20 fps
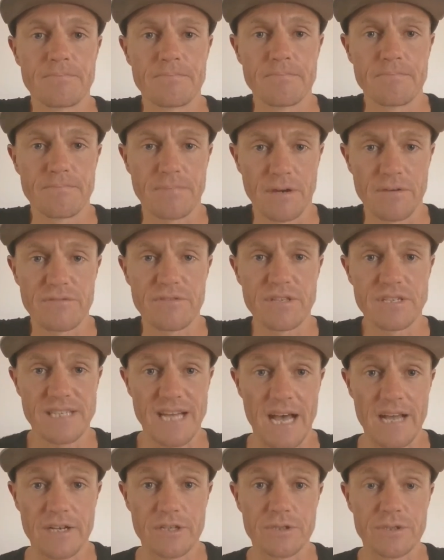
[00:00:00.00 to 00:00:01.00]
both your
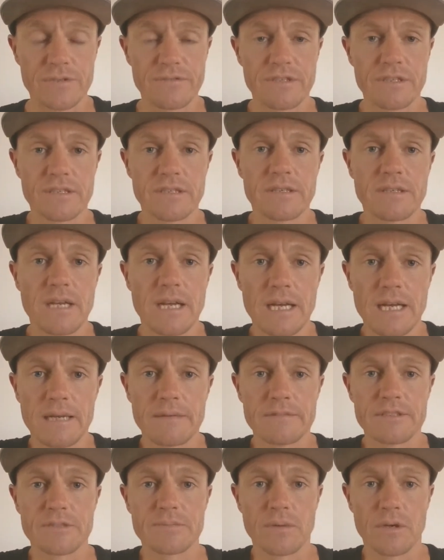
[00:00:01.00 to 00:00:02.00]
data-driven
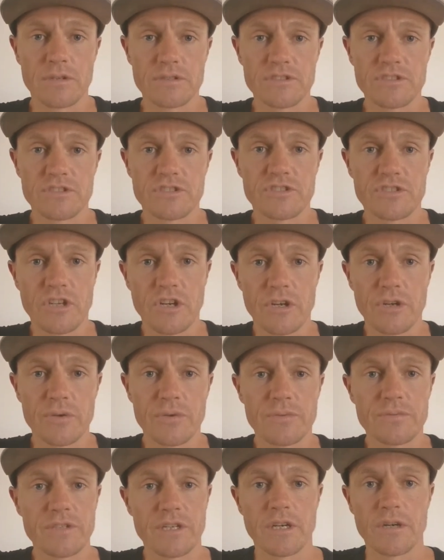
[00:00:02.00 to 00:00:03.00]
response,
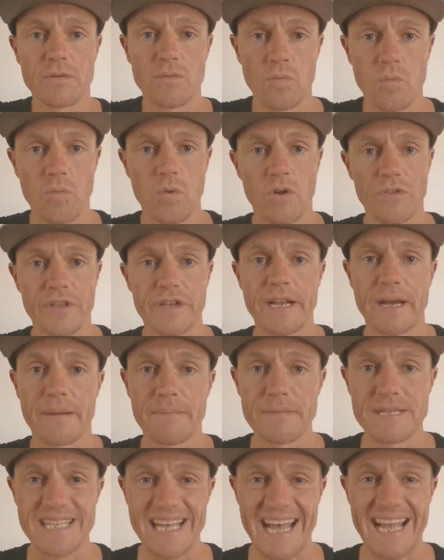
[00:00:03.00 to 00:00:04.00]
so what the
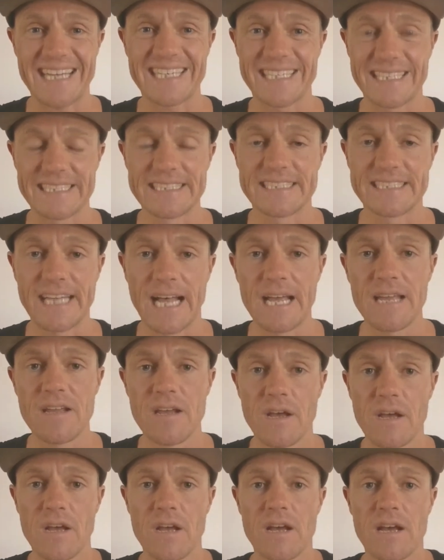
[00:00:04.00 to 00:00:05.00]
numbers actually say,
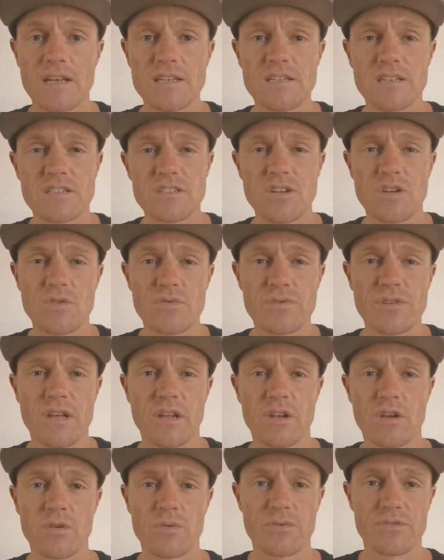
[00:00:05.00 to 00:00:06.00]

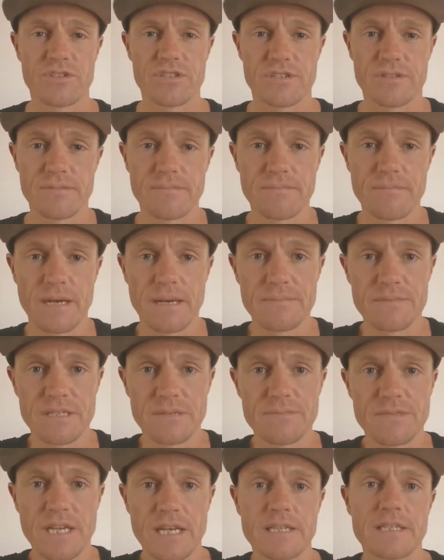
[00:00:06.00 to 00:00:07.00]
along with some
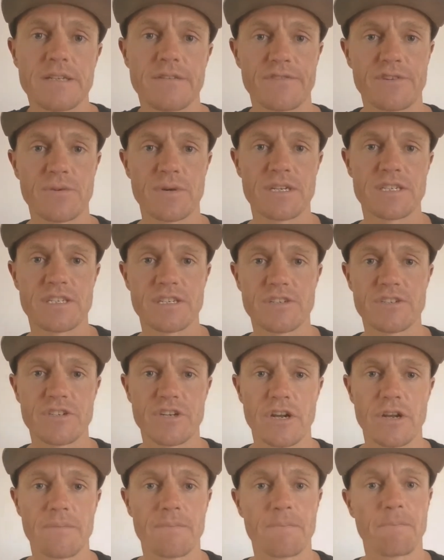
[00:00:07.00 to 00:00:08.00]
subjective questions.
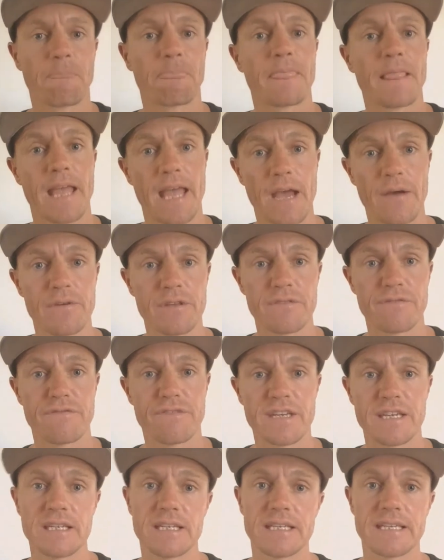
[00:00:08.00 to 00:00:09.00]
How are you
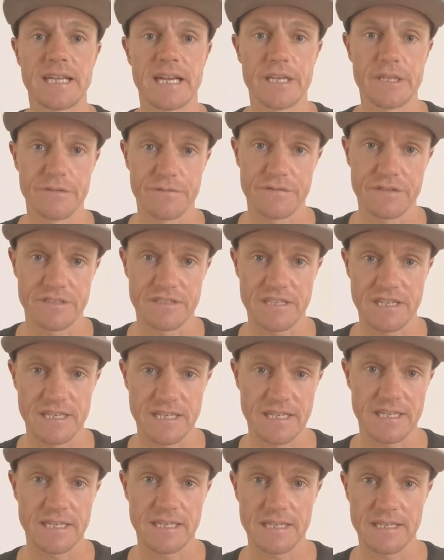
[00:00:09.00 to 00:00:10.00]
feeling? Are you
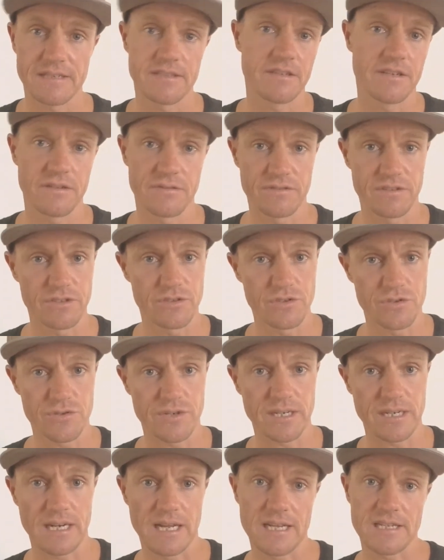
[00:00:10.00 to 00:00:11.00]
fatigued? Did you
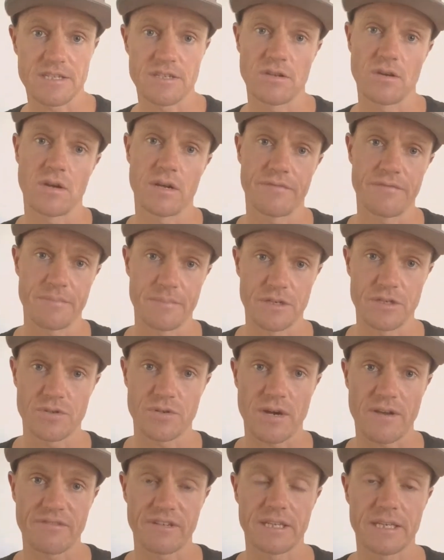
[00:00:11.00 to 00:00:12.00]
drink last night? Have you been
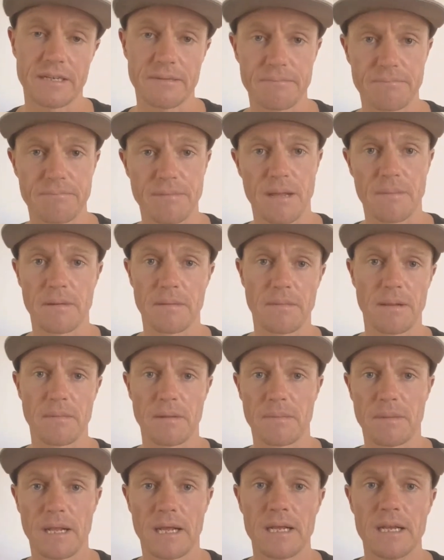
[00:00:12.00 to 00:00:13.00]
traveling? Blah blah blah
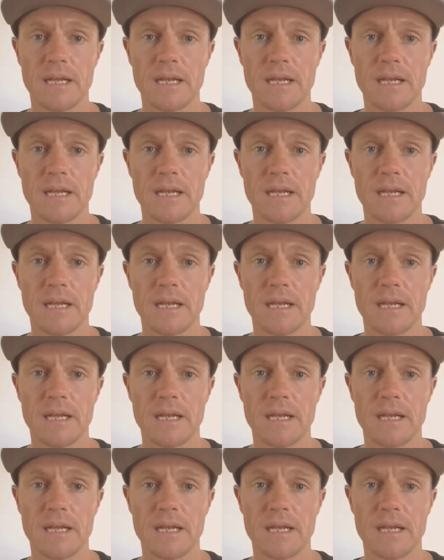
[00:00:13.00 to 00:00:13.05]
blah blah.